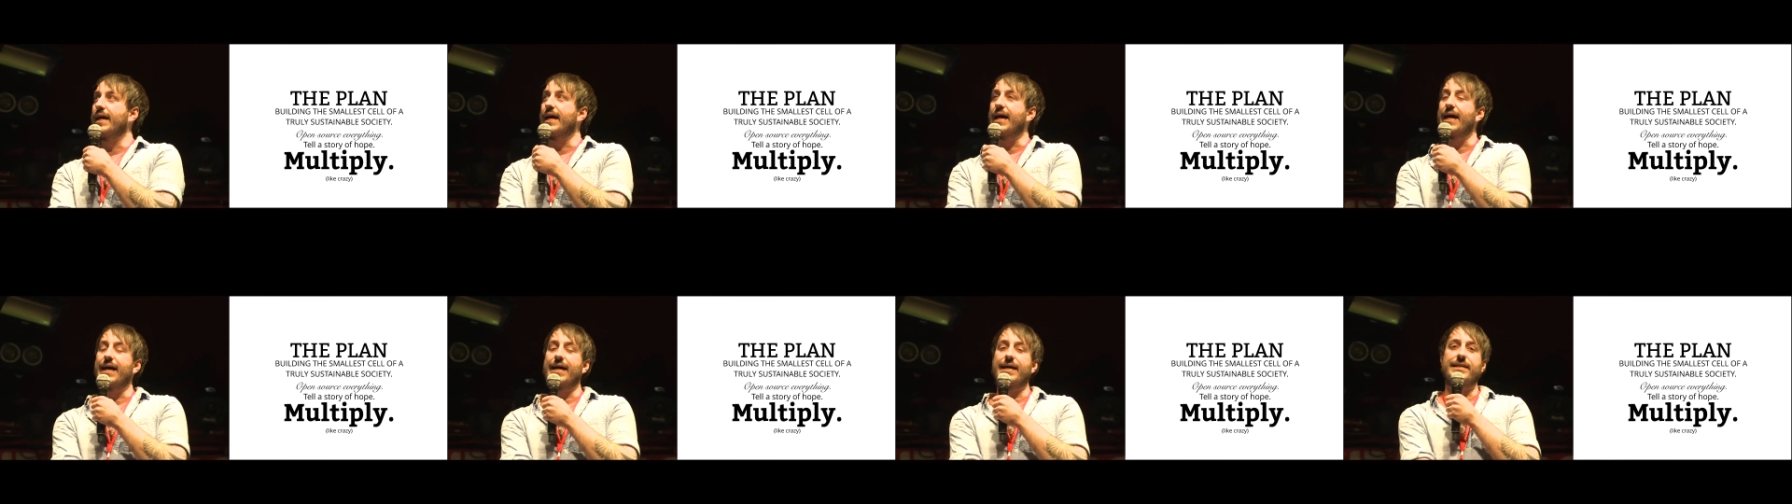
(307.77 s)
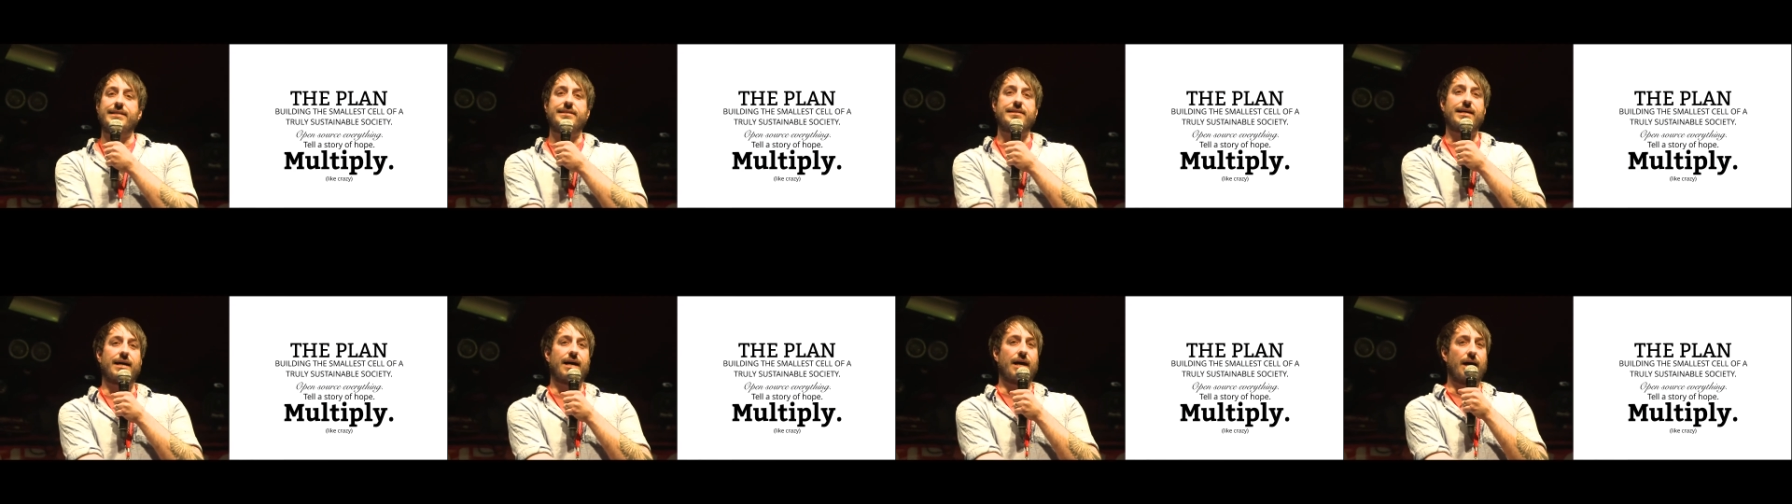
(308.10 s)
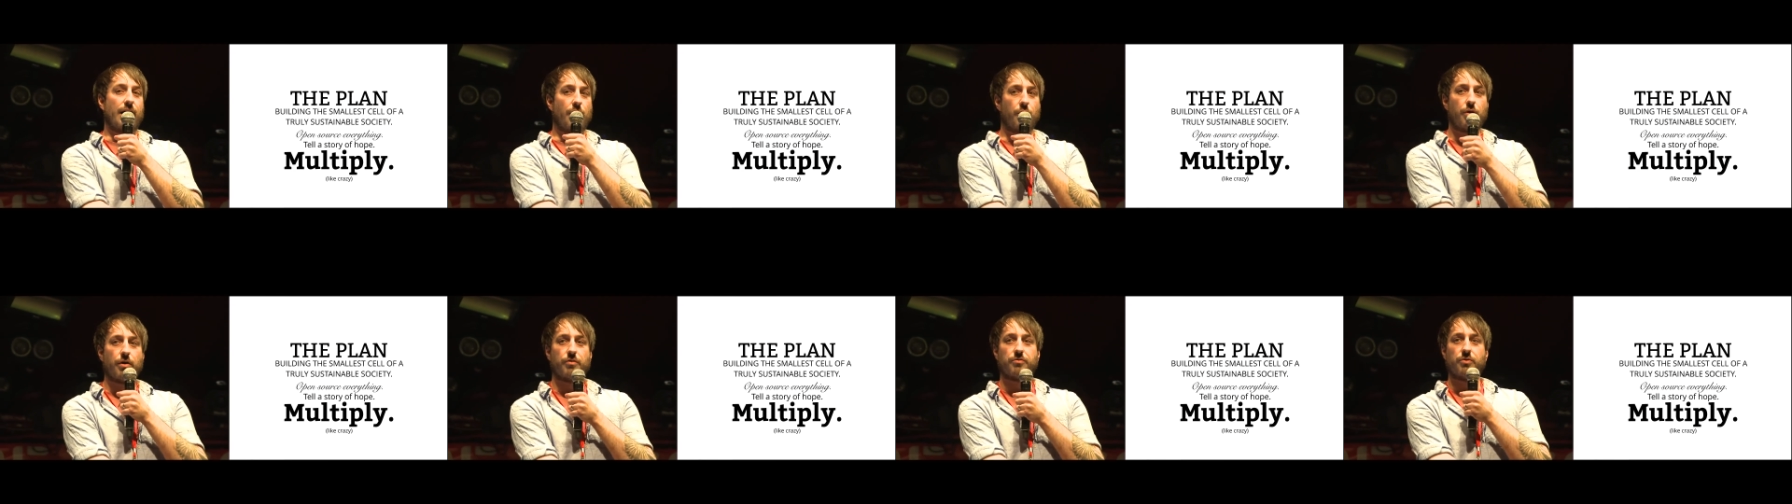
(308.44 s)
And
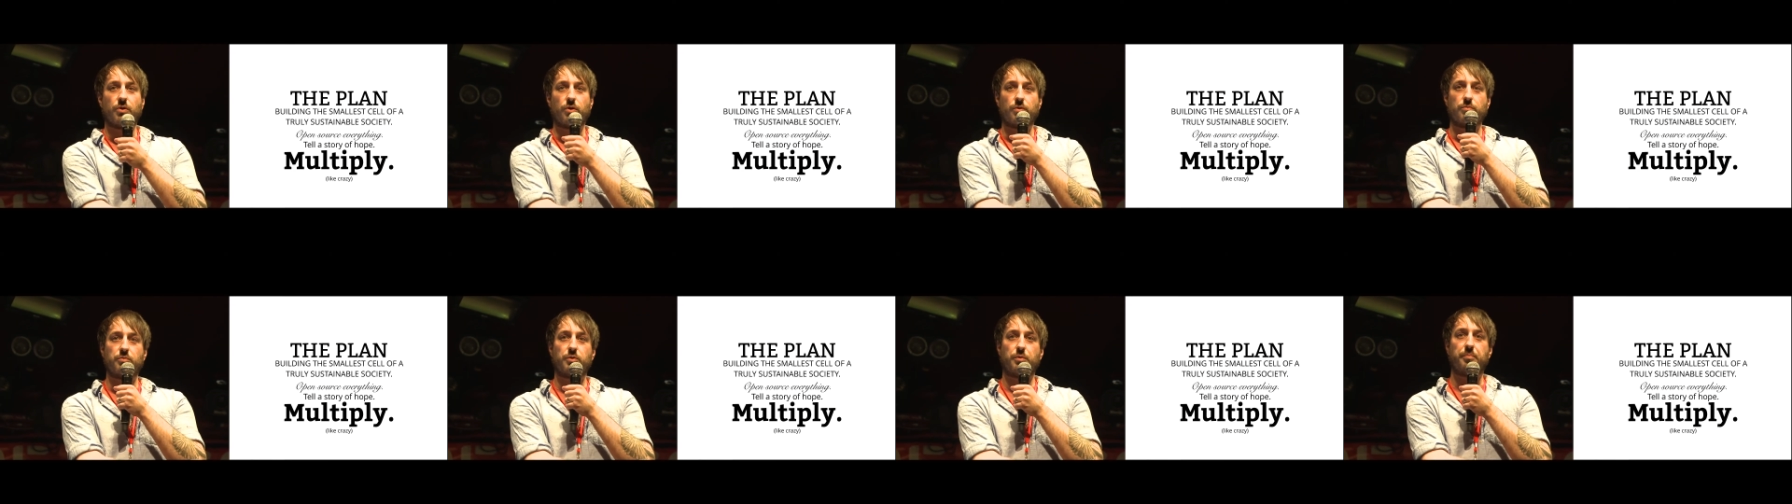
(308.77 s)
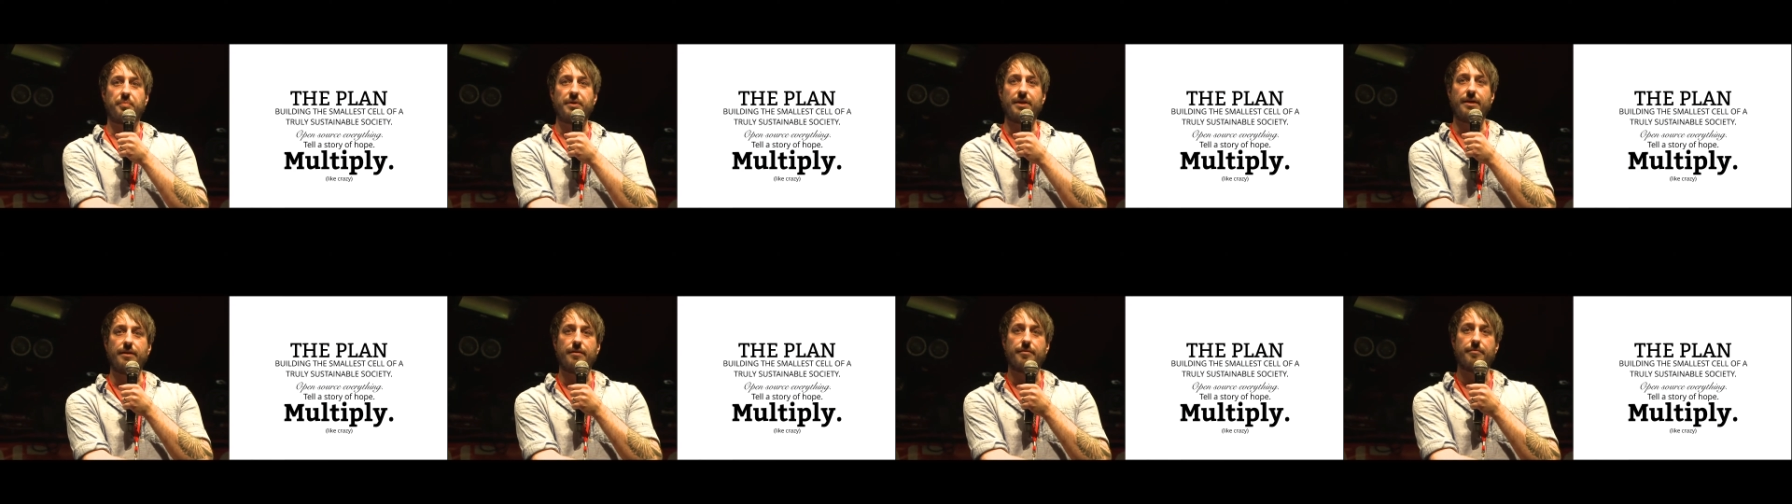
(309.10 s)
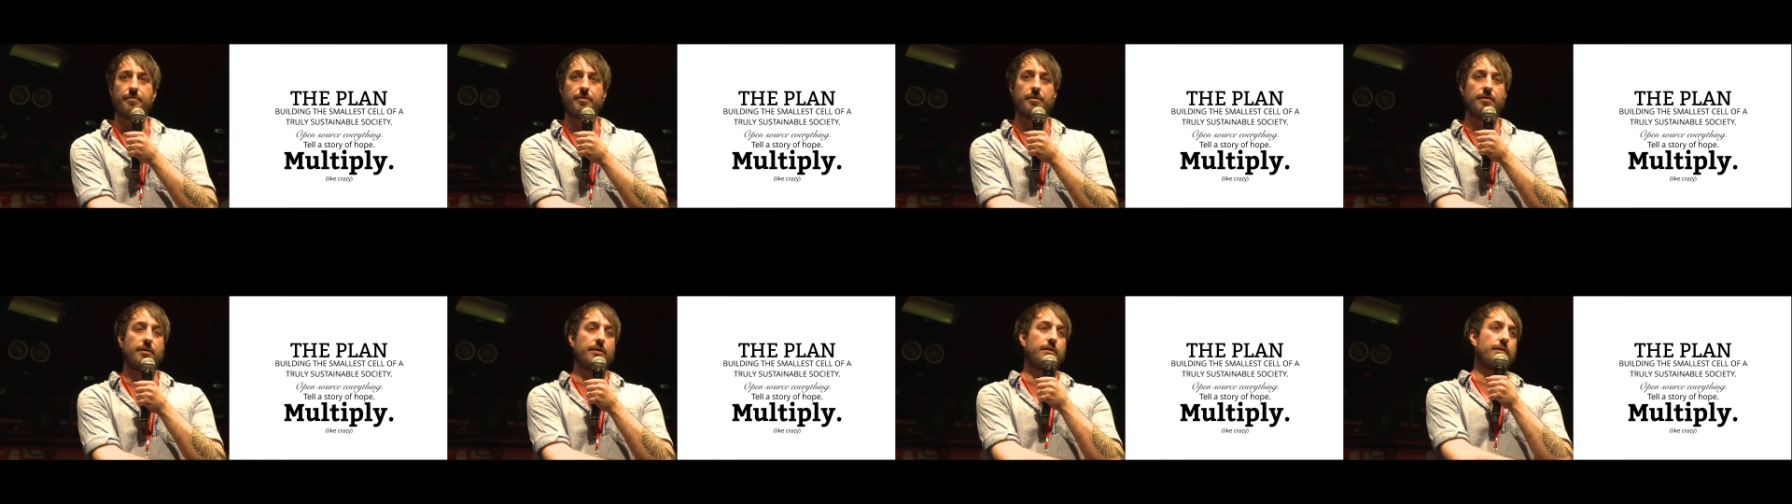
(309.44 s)
our role would be
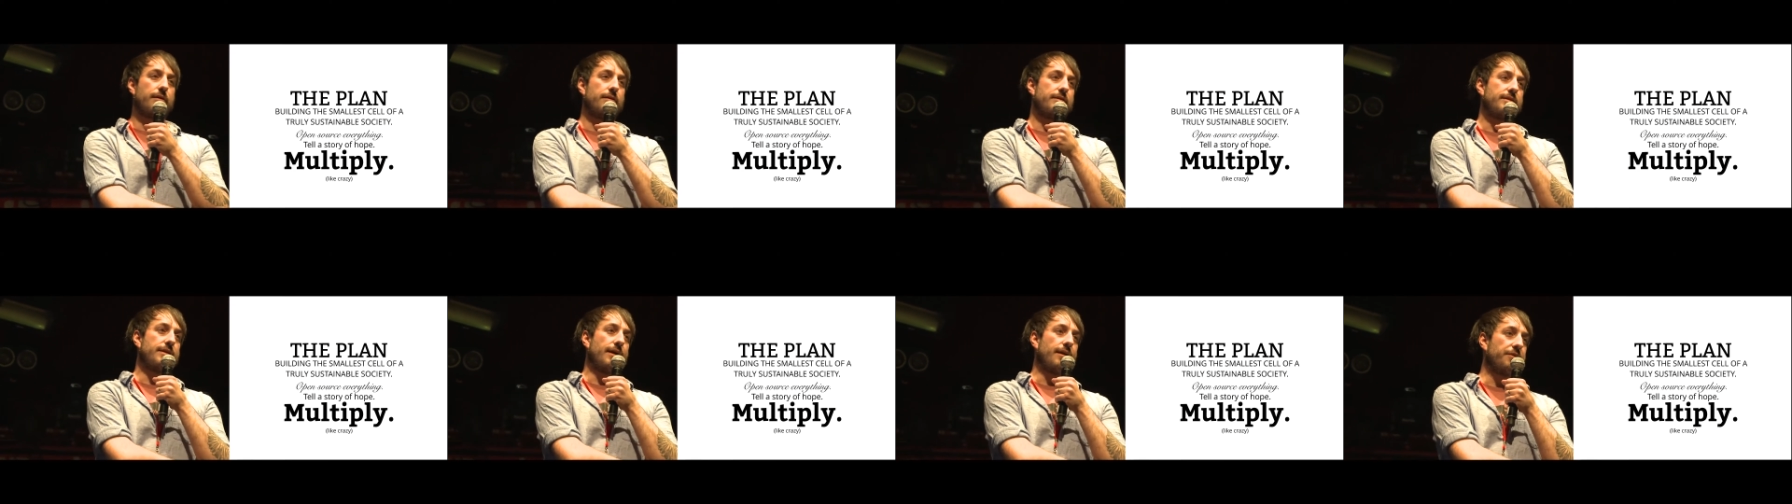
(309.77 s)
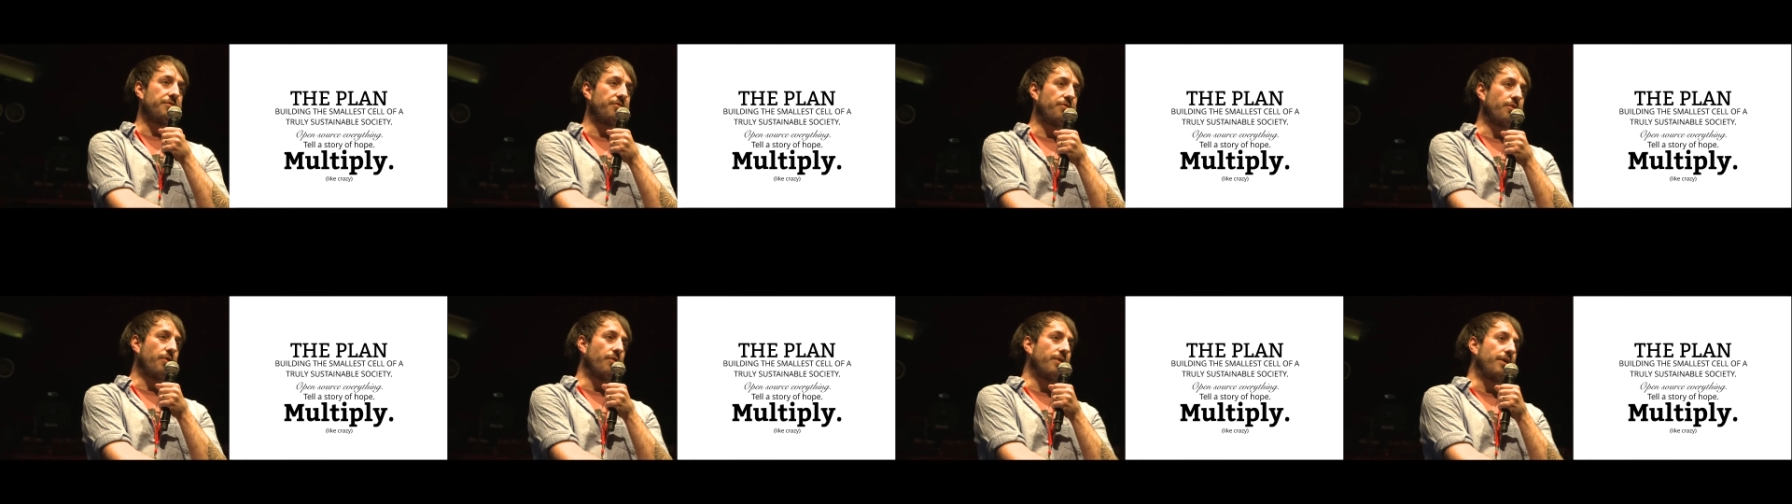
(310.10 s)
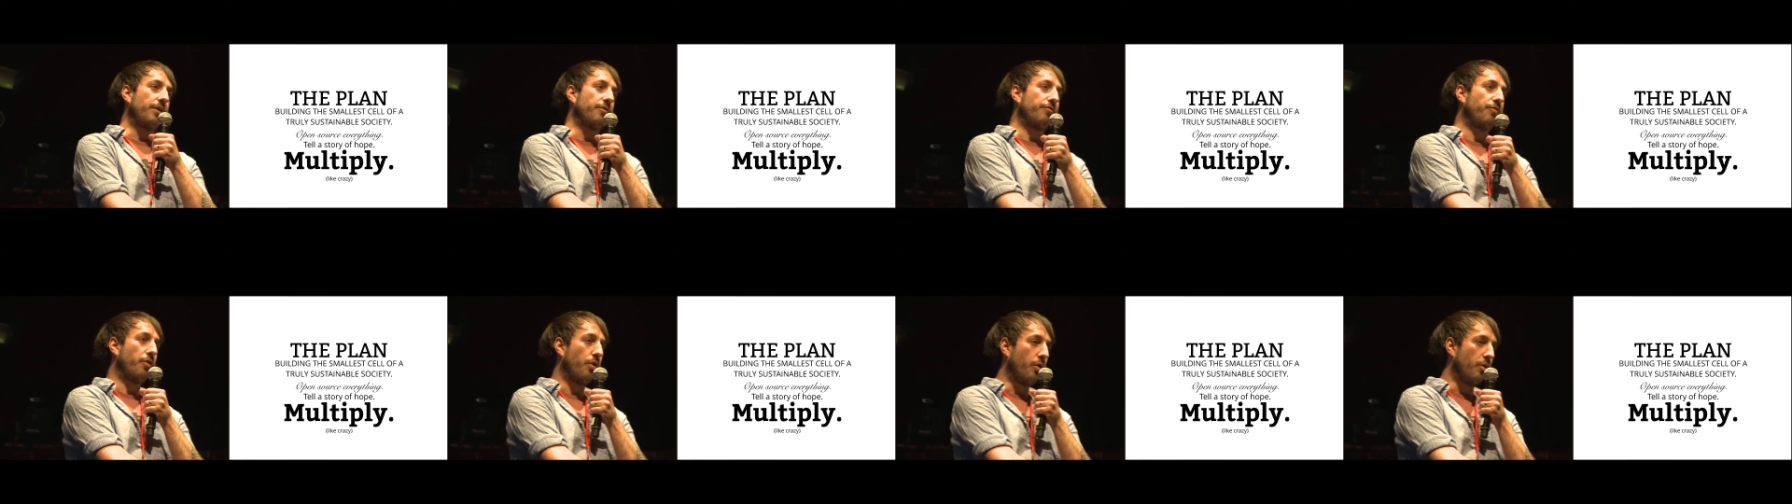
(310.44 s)
tell a story of